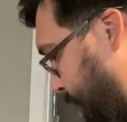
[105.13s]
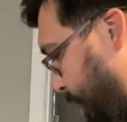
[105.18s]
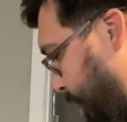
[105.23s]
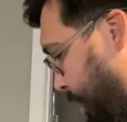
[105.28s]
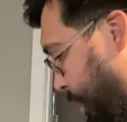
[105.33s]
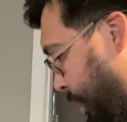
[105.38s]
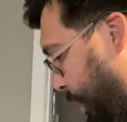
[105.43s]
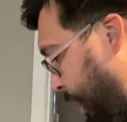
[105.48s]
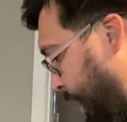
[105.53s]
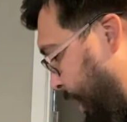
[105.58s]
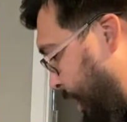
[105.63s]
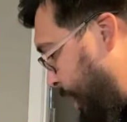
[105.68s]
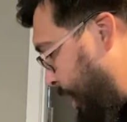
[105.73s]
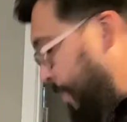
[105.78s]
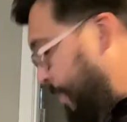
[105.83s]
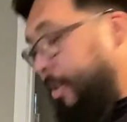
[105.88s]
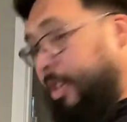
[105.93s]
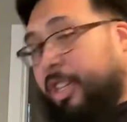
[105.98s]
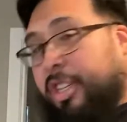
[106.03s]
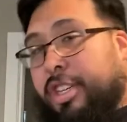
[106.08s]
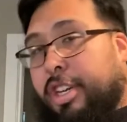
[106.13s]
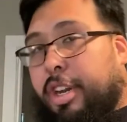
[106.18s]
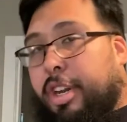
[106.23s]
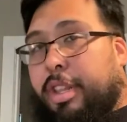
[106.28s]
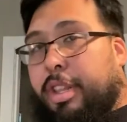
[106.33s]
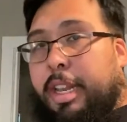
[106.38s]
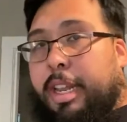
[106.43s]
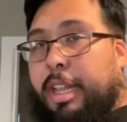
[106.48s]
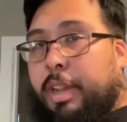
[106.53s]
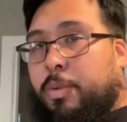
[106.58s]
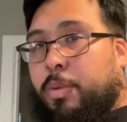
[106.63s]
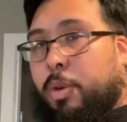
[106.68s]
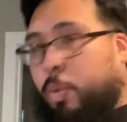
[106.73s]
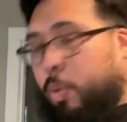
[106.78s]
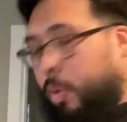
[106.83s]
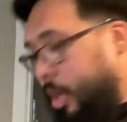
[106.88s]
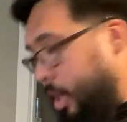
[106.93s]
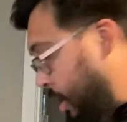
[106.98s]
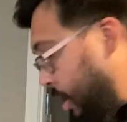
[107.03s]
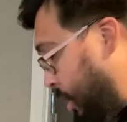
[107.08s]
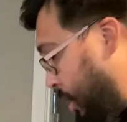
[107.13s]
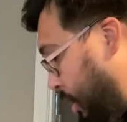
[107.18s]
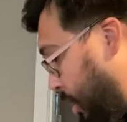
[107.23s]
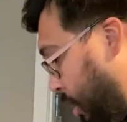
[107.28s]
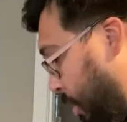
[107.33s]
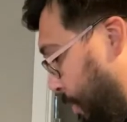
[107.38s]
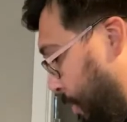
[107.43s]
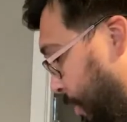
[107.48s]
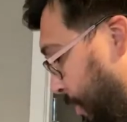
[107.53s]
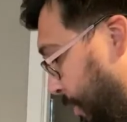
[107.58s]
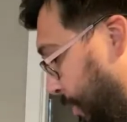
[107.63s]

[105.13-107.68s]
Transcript: again, let me just share the link real quick in a couple